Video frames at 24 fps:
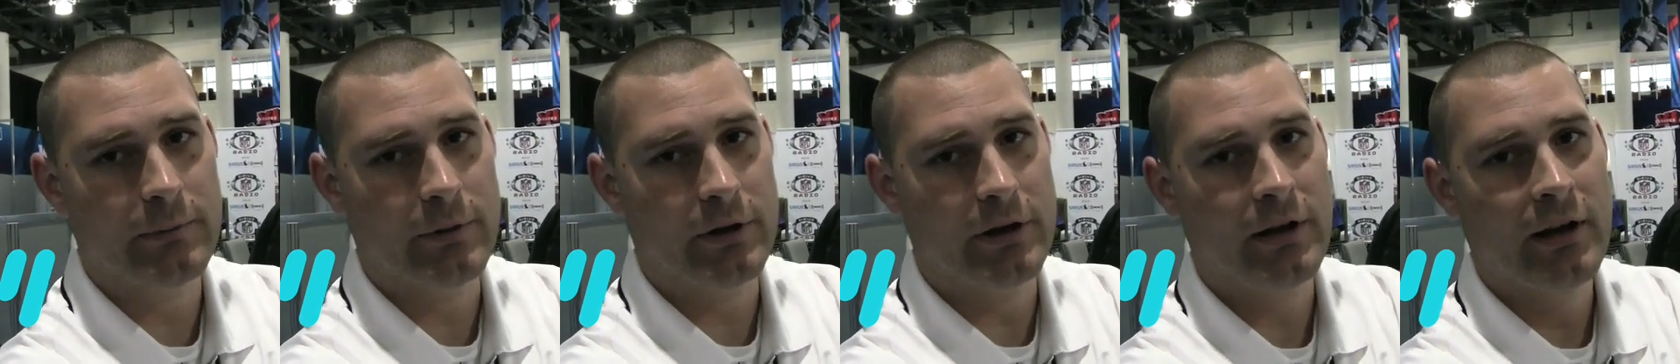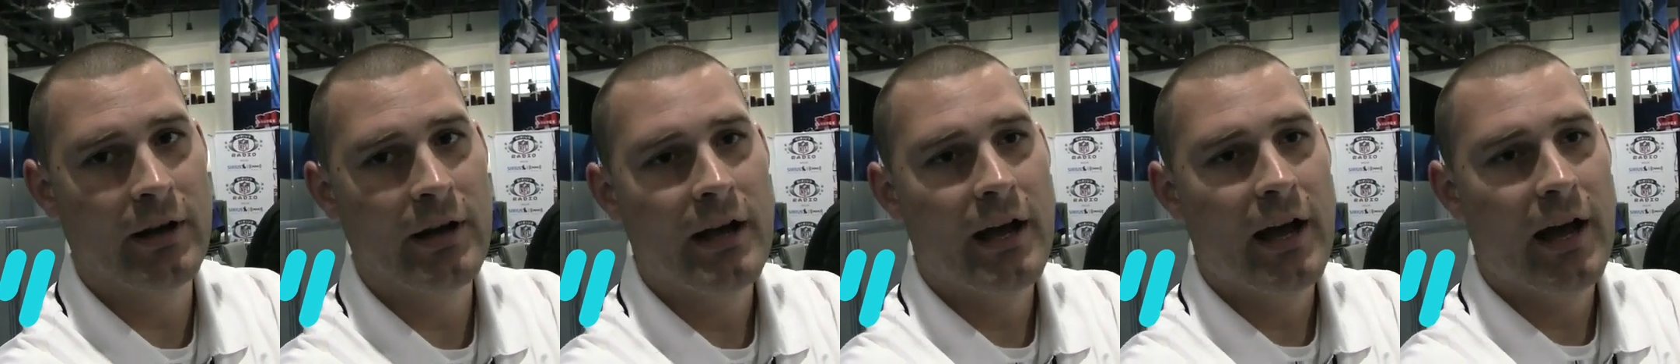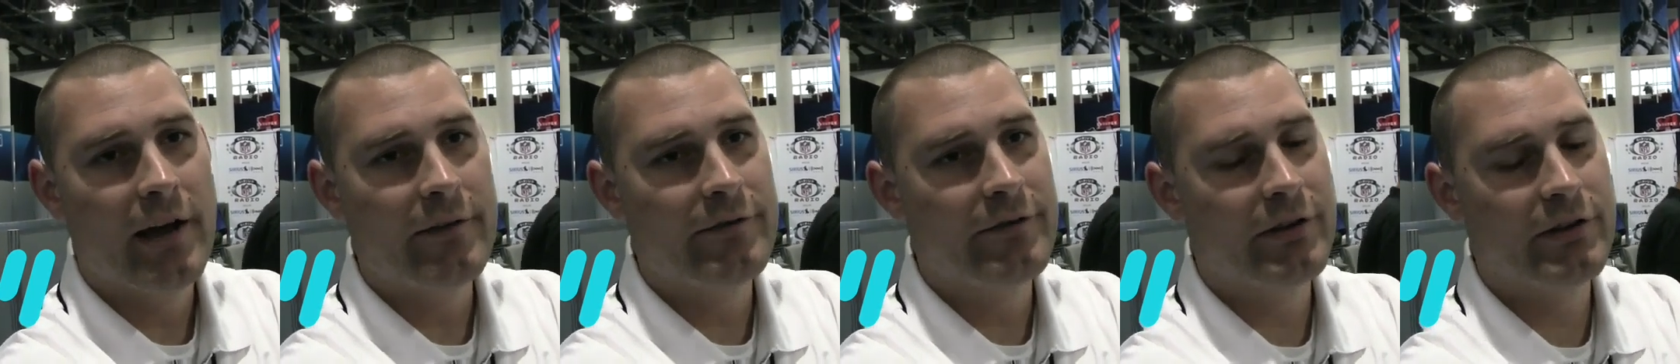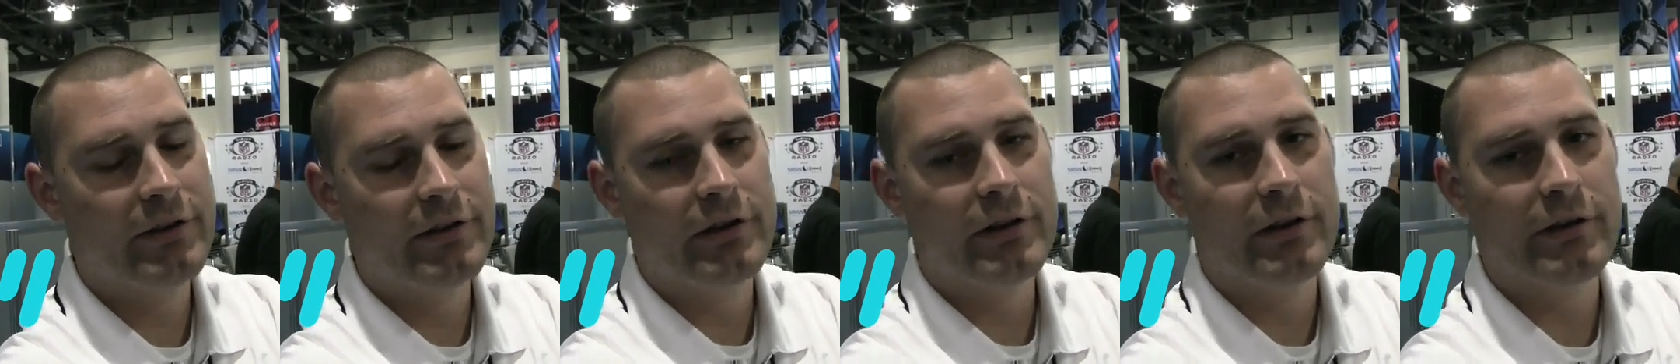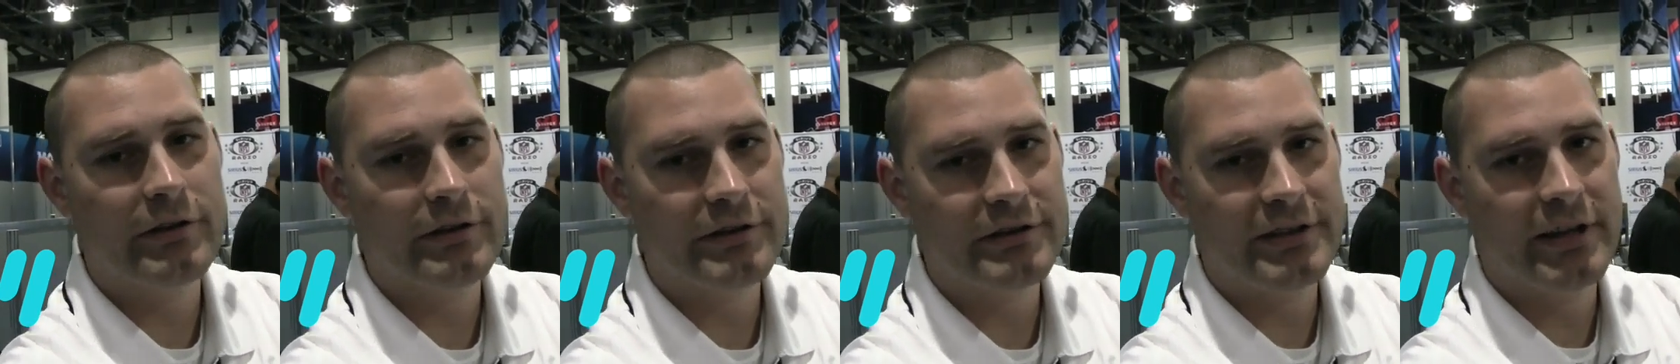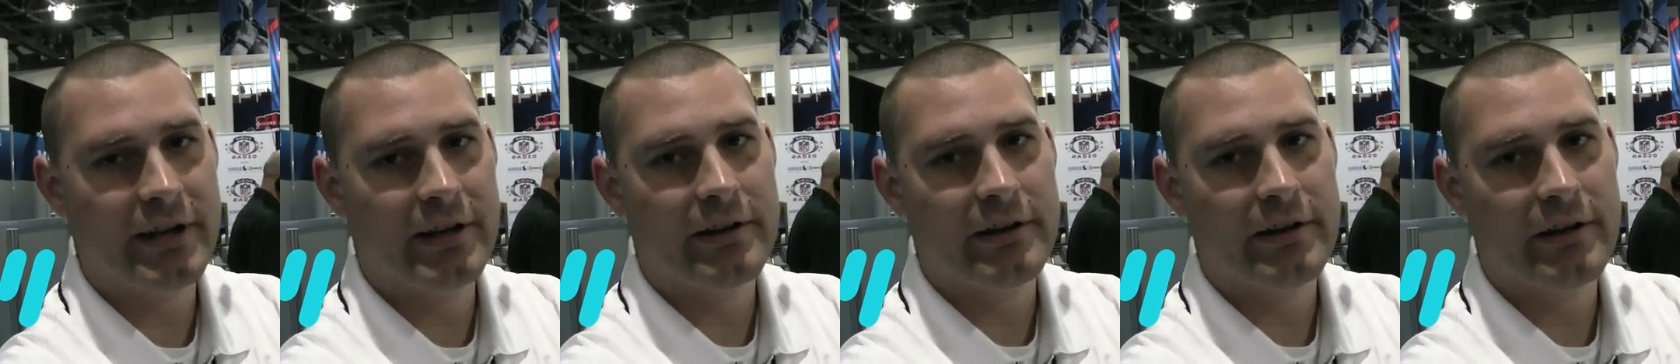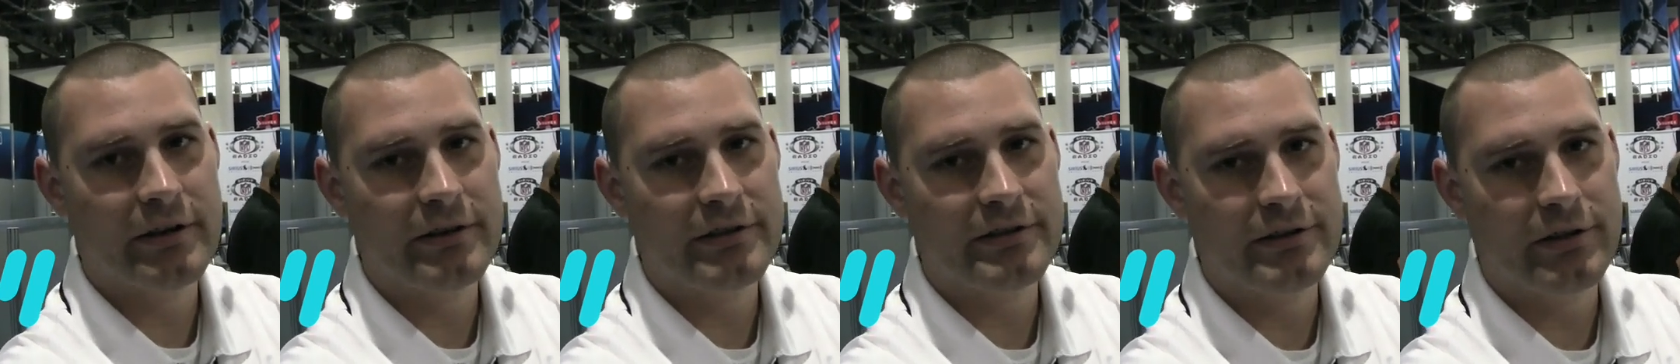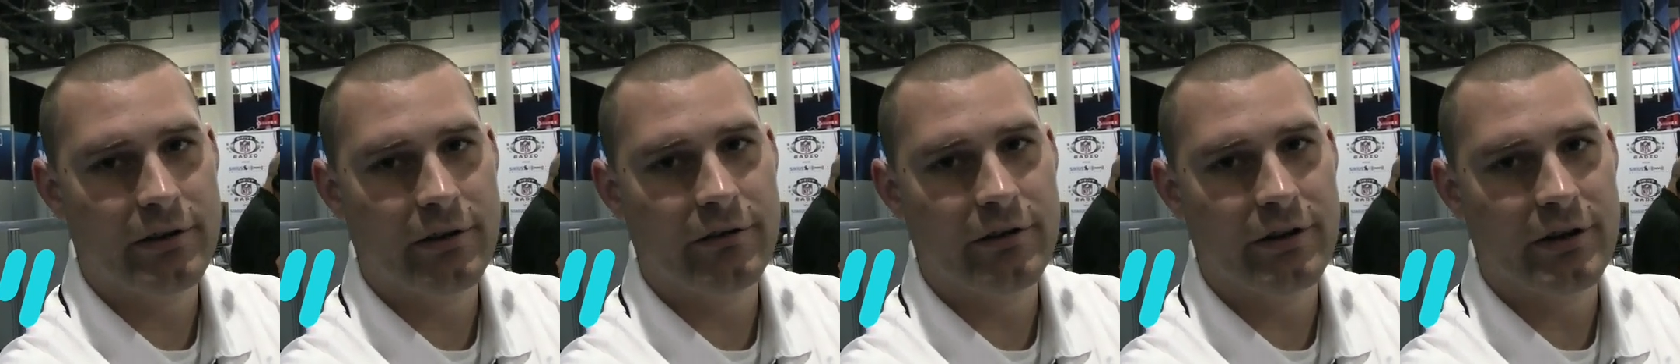But I feel, their secondary is
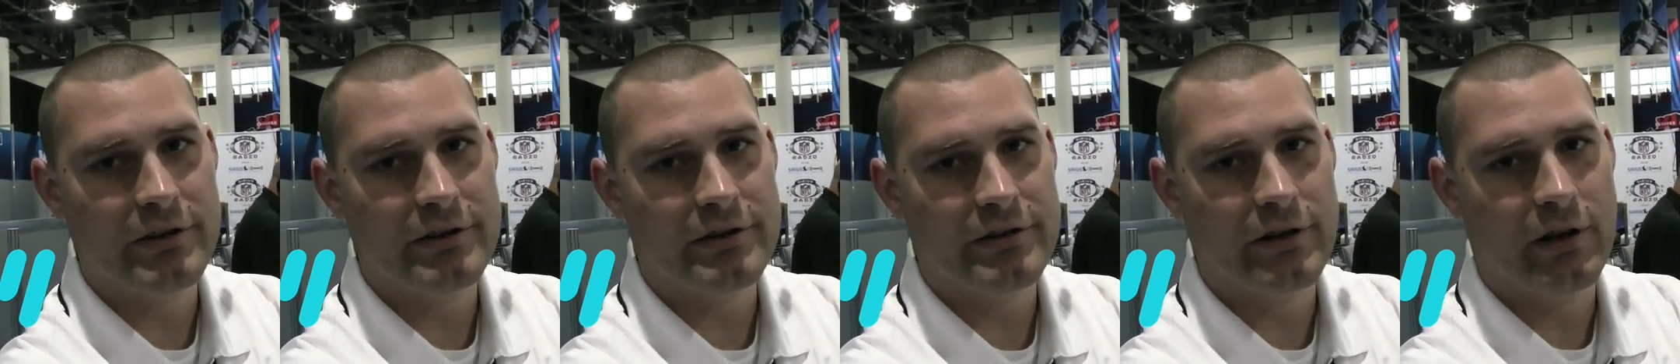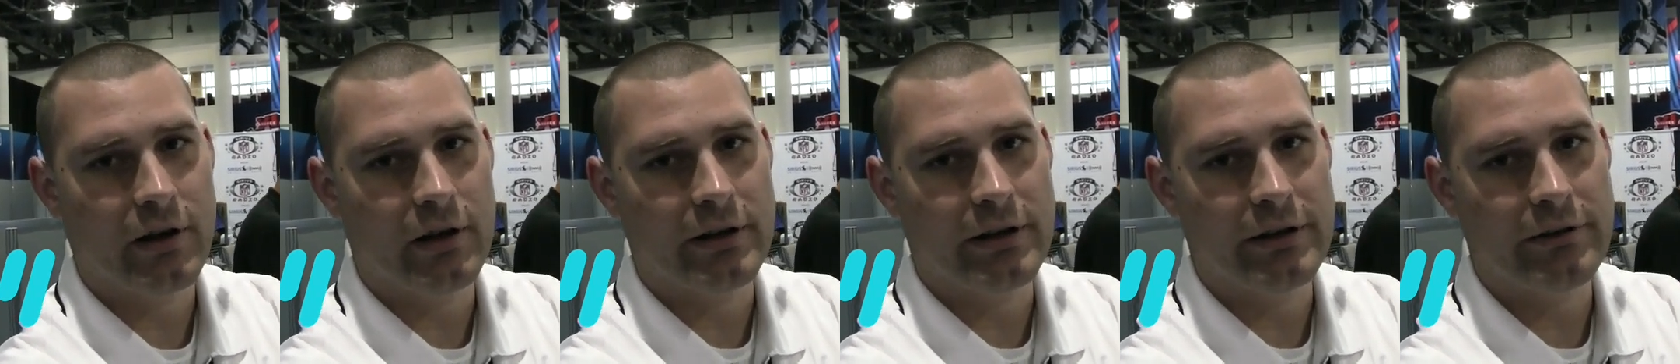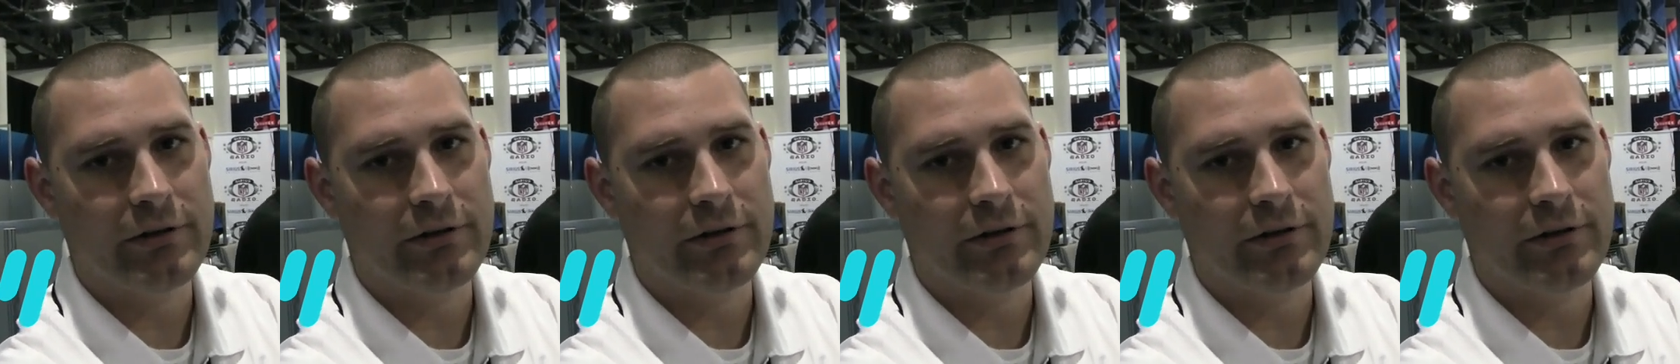still very strong,